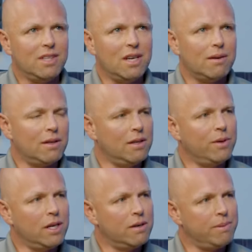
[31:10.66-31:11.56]
Yeah, he
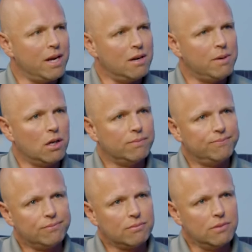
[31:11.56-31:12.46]
went independent about
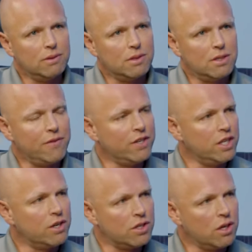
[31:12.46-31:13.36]

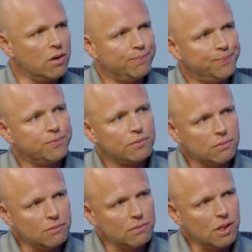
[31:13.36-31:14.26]
17 years ago. 17
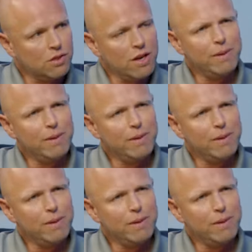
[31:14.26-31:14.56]
years ago. So, so